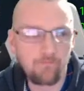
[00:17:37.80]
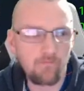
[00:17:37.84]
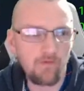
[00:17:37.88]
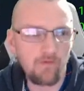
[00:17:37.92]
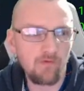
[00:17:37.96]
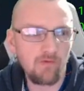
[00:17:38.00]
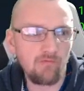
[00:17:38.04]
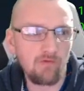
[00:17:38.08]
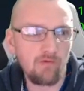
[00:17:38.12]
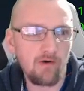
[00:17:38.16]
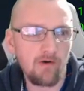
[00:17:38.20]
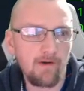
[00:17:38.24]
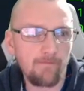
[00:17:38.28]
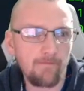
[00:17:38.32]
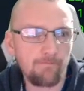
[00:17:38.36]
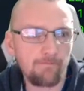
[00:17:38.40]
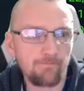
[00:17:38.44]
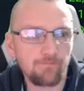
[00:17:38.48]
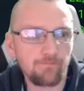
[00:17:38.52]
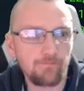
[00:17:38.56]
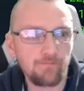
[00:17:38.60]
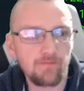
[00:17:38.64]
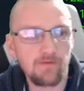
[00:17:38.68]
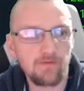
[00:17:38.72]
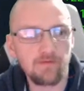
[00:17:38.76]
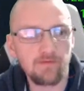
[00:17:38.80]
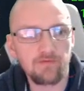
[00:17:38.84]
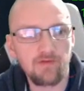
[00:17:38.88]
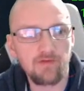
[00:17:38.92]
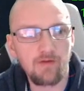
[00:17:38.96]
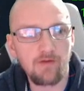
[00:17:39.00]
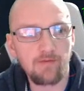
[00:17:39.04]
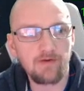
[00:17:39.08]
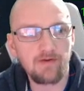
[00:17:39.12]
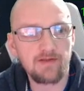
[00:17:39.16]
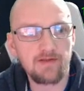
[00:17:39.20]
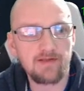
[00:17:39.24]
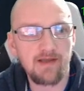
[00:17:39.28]
Right.
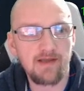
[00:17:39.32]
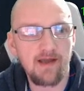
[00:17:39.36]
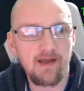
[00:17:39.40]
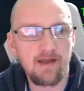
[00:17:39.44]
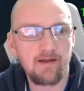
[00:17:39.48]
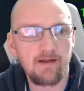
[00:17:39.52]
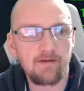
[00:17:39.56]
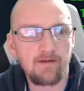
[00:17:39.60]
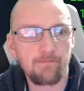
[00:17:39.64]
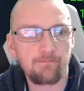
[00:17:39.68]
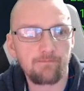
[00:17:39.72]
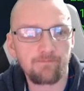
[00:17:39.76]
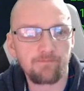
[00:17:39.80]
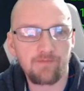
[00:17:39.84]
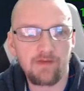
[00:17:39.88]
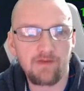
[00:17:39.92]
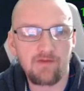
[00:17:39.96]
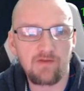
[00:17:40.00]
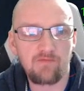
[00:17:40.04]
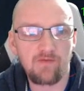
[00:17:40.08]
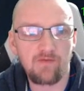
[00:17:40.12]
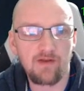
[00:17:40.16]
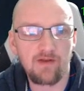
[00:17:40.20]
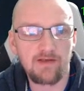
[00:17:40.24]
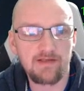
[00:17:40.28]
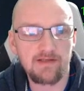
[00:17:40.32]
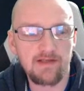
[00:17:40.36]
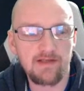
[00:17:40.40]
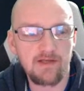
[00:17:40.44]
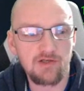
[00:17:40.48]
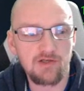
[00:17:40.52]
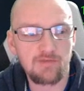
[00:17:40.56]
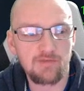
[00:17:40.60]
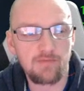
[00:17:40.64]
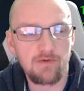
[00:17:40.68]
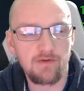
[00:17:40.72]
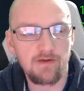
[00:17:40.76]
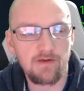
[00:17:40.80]
Double attack, defense,
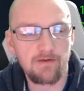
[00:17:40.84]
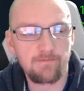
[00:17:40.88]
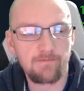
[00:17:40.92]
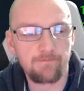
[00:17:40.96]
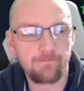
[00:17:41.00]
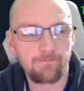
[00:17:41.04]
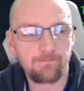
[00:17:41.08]
HP.